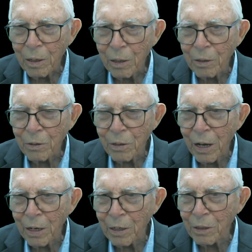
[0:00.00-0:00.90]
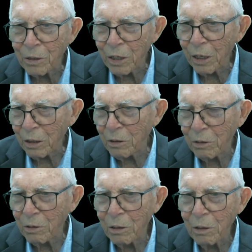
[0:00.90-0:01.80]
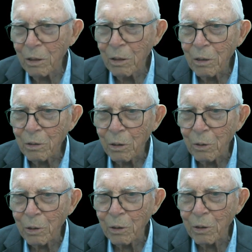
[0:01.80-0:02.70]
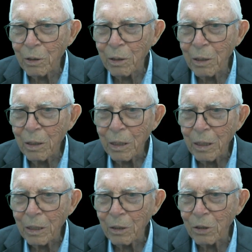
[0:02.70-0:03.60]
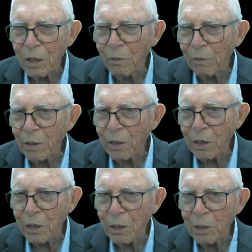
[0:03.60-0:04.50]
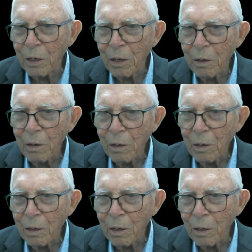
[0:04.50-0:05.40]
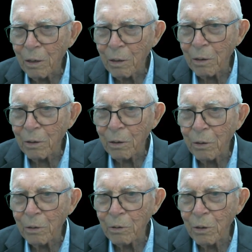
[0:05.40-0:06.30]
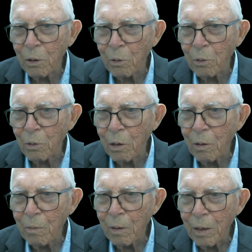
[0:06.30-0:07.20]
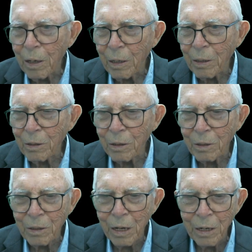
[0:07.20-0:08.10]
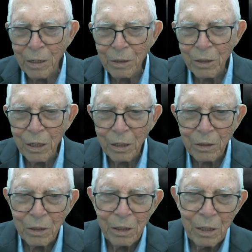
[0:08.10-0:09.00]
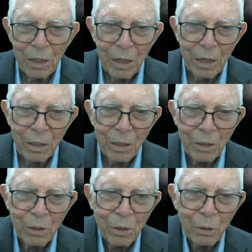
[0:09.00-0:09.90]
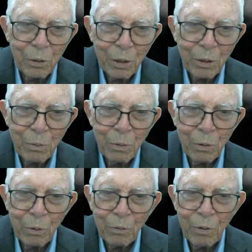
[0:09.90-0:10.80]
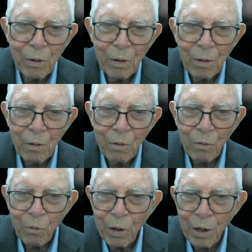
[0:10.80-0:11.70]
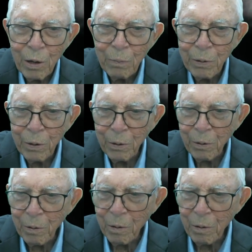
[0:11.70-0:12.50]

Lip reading: is 96, so he's 17 years old. And this is 96, and this tooth has moved way up here.